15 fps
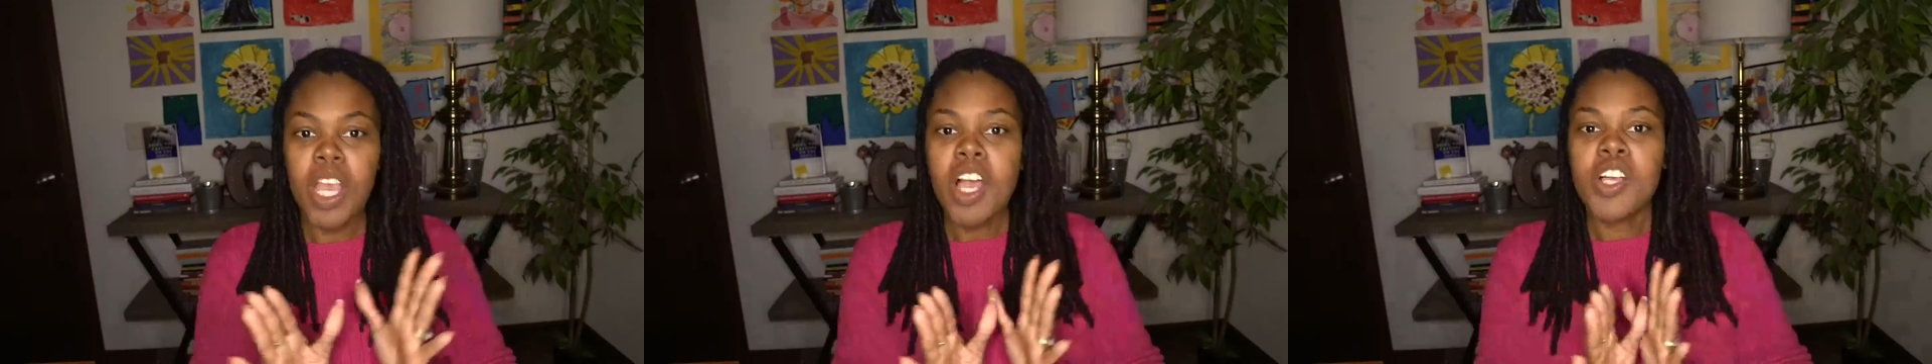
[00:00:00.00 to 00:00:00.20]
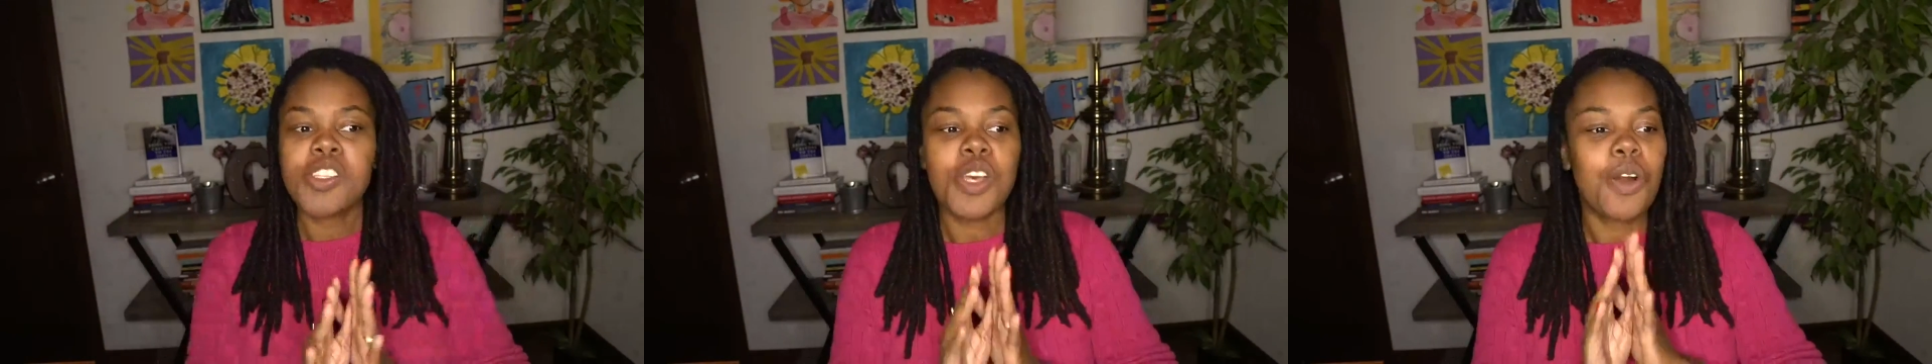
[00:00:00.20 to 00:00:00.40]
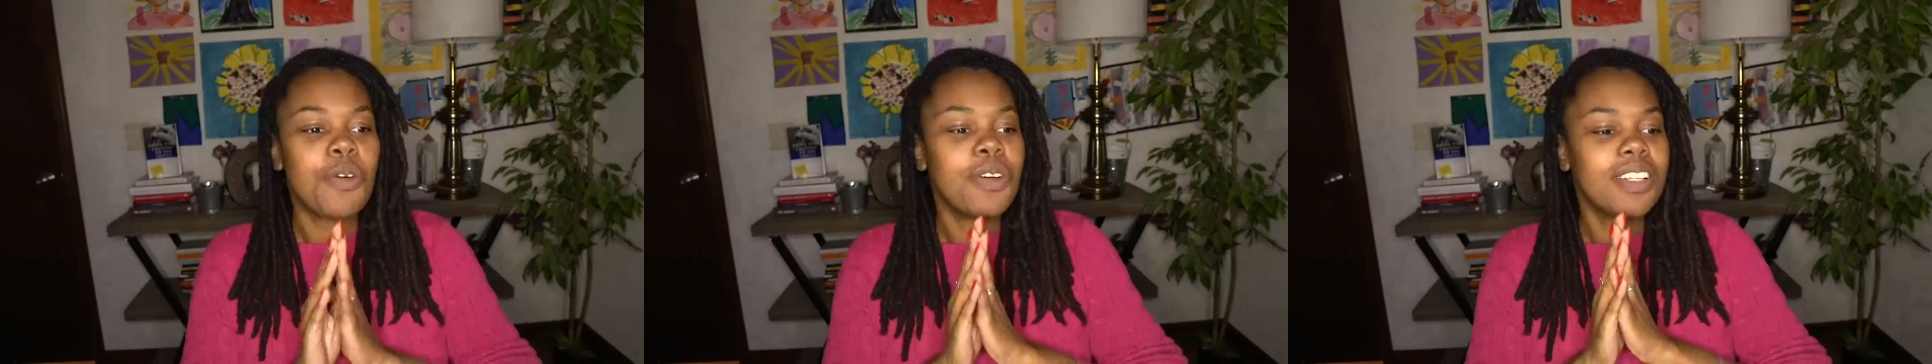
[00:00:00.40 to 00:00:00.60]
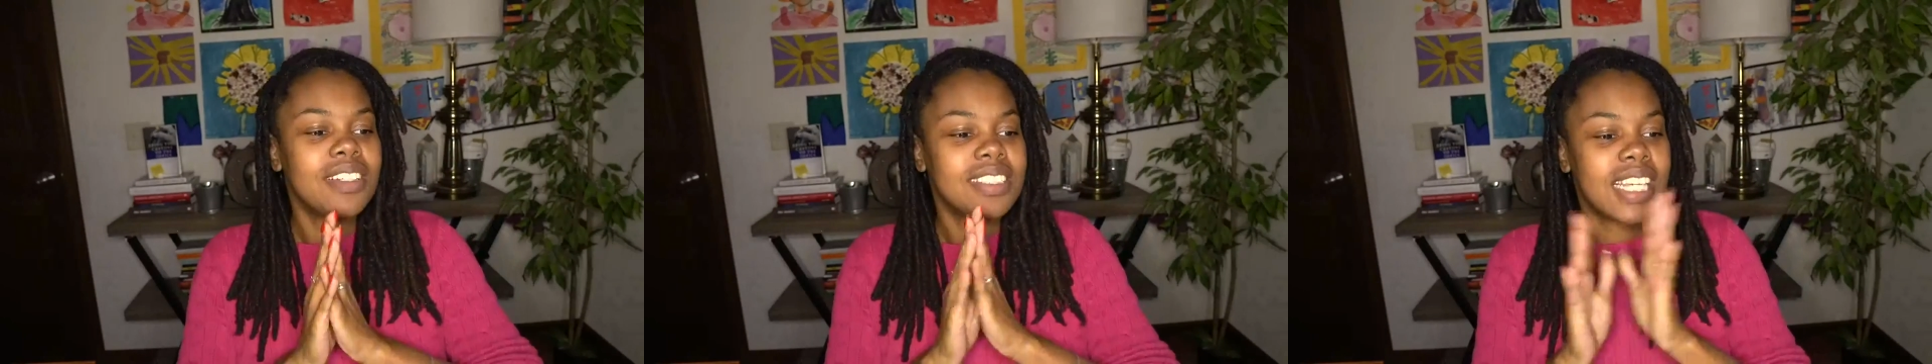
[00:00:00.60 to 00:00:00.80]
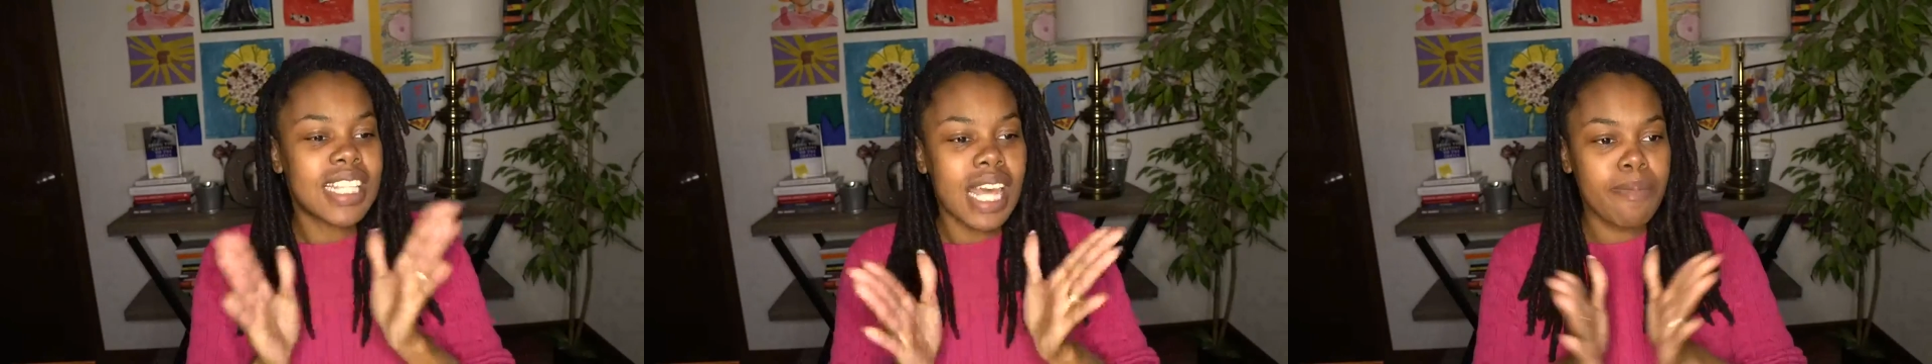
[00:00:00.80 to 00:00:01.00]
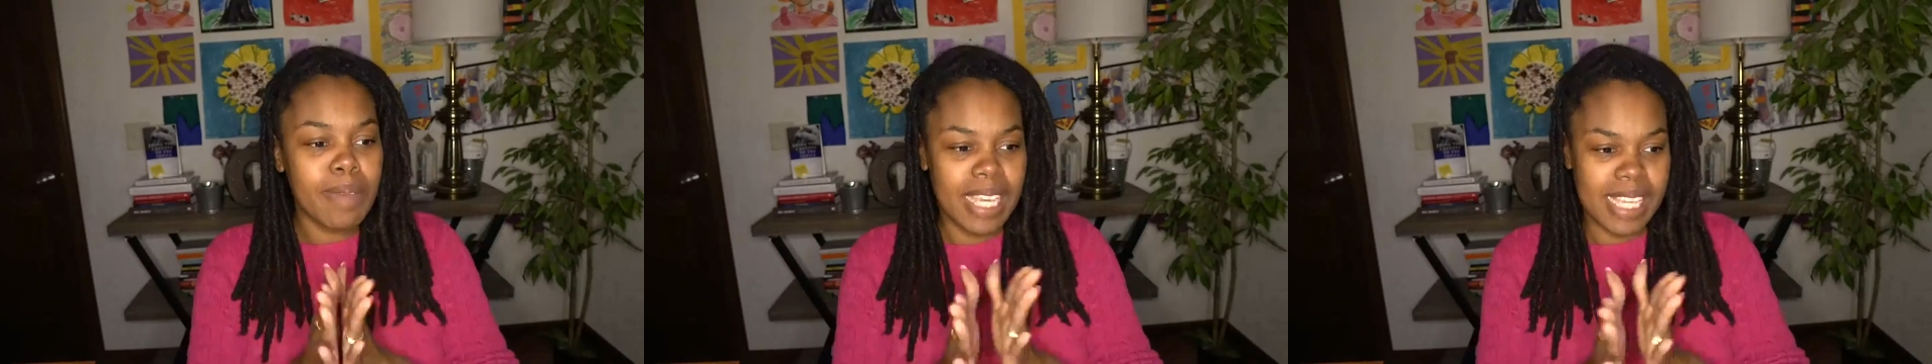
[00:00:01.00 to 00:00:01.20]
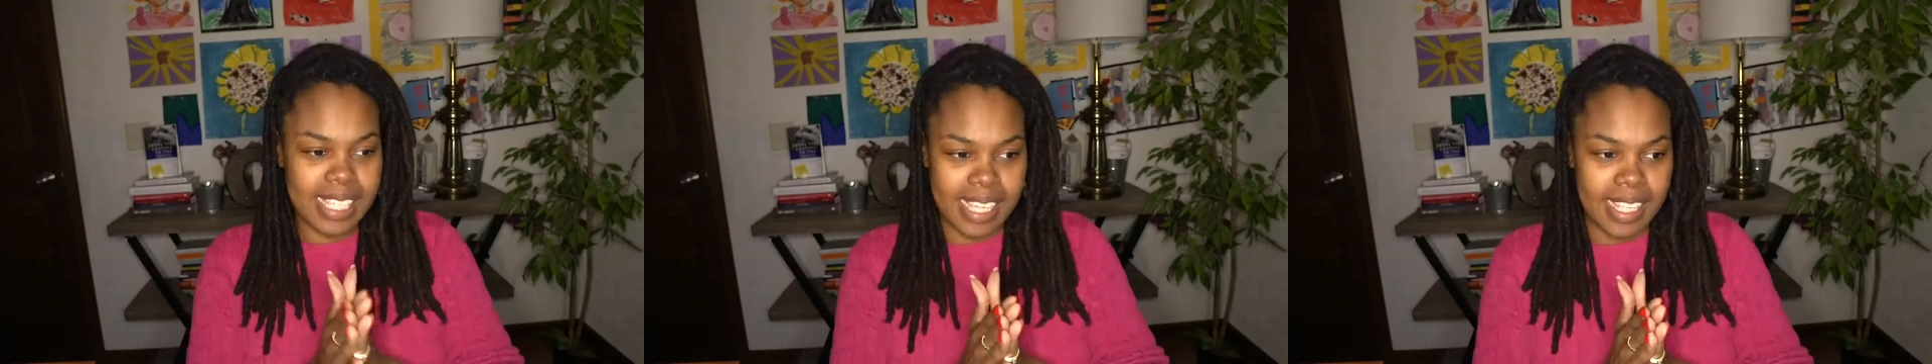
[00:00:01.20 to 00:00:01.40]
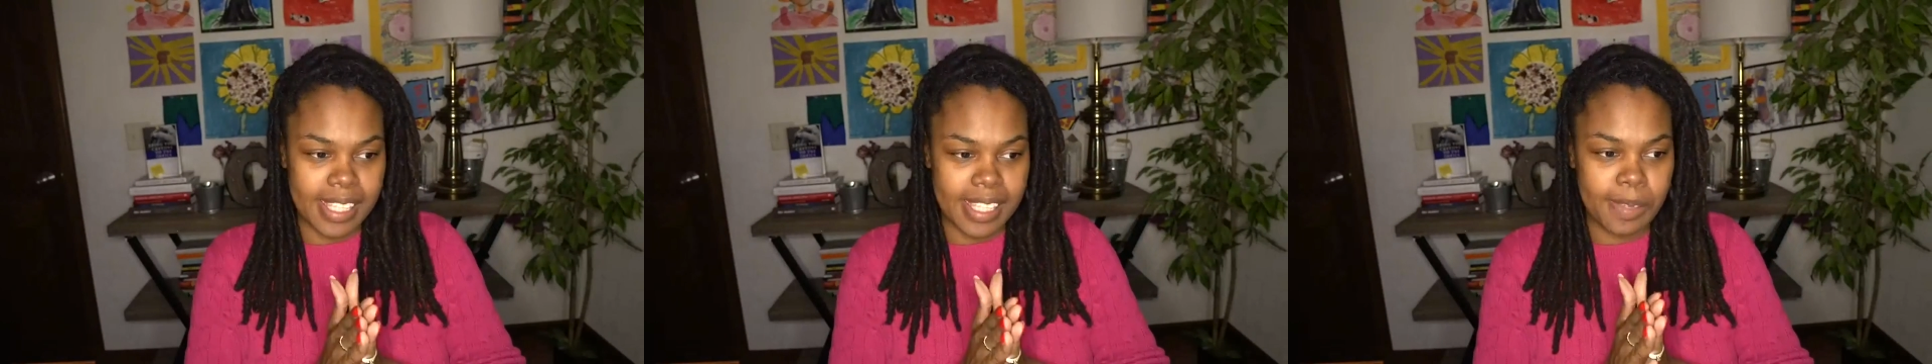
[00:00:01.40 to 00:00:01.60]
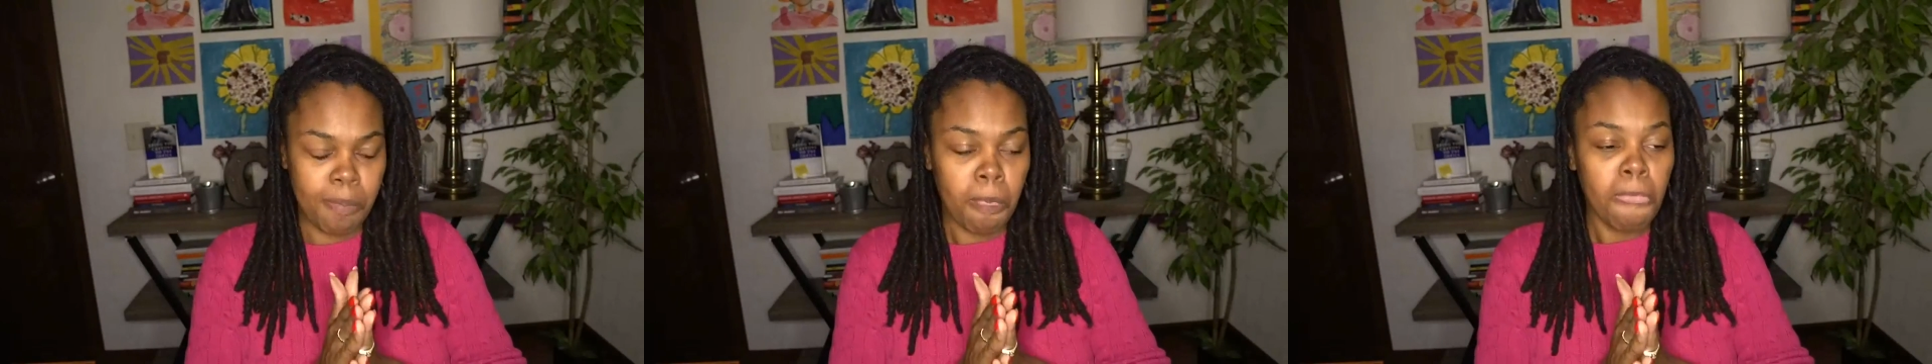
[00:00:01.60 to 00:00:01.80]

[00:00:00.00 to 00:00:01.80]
So did that make sense?